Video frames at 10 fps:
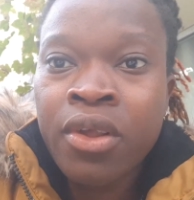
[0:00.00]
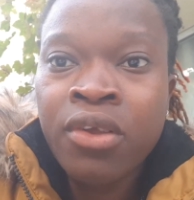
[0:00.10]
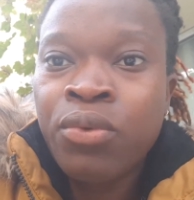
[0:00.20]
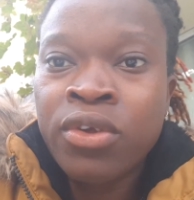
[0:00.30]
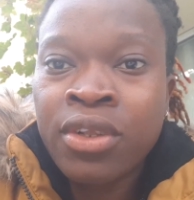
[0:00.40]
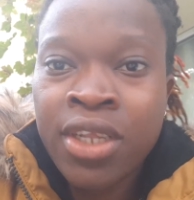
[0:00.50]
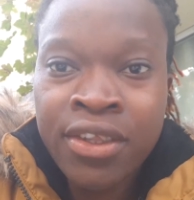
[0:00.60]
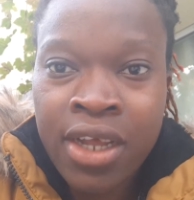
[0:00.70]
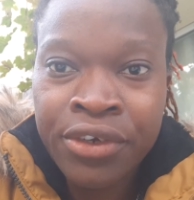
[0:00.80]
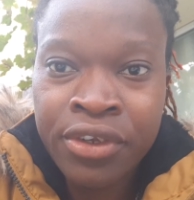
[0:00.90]
it wasn't
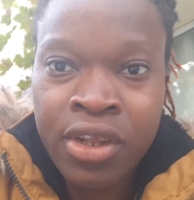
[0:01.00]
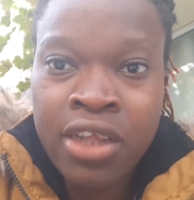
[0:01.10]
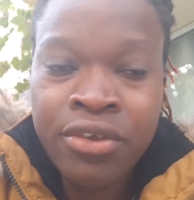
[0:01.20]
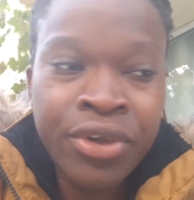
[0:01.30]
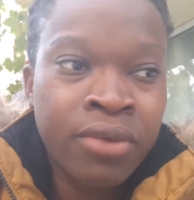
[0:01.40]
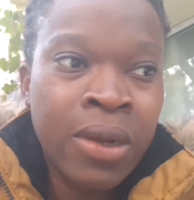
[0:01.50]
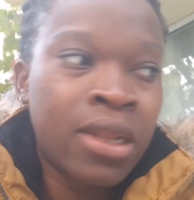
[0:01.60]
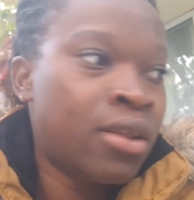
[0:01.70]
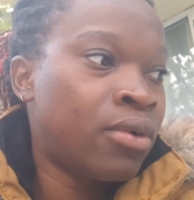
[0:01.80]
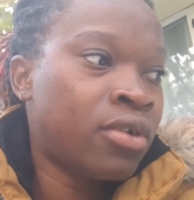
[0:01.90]
this address, so that's the reason why they
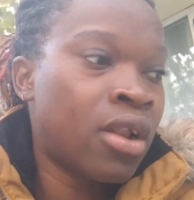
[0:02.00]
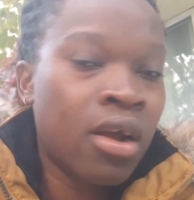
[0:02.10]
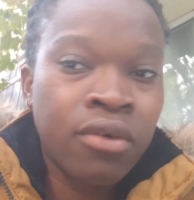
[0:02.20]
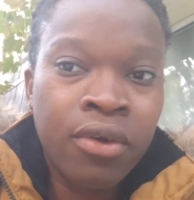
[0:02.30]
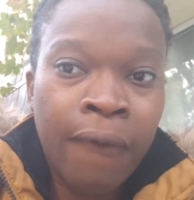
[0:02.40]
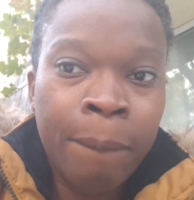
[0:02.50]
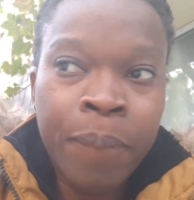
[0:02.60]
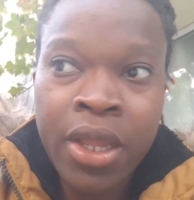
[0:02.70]
took so long to come.